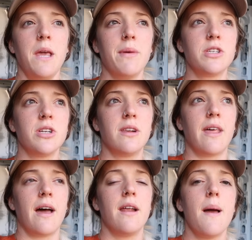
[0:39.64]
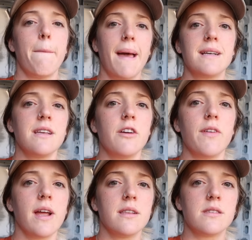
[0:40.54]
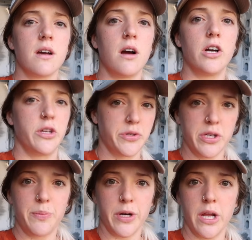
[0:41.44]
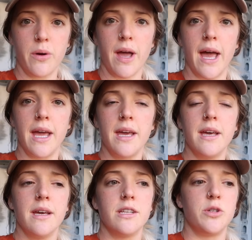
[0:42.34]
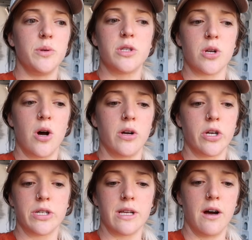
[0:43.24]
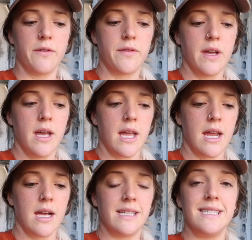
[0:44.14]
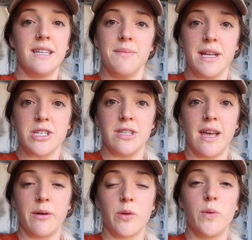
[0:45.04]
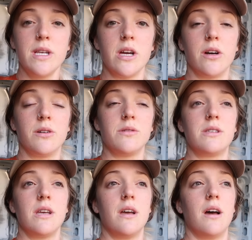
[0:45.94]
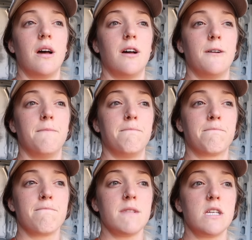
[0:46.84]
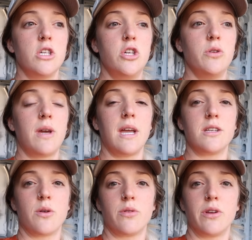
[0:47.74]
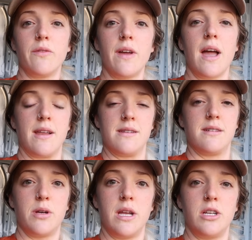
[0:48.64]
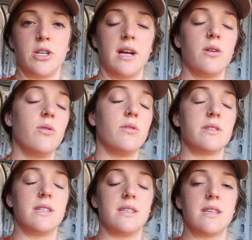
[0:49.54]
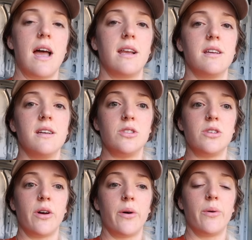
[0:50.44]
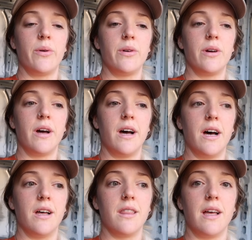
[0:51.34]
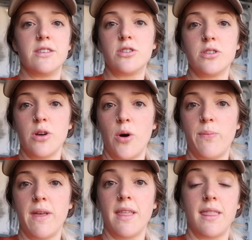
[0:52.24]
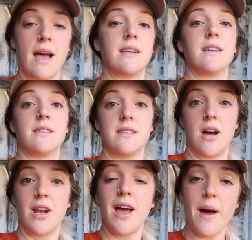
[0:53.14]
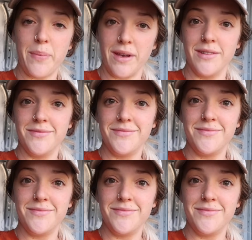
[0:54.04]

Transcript: He mentioned that max air fans are usually pretty okay to install yourself. And he did mention that with windows, you can total your van putting giant holes in the side. So let's just hope that that does not happen.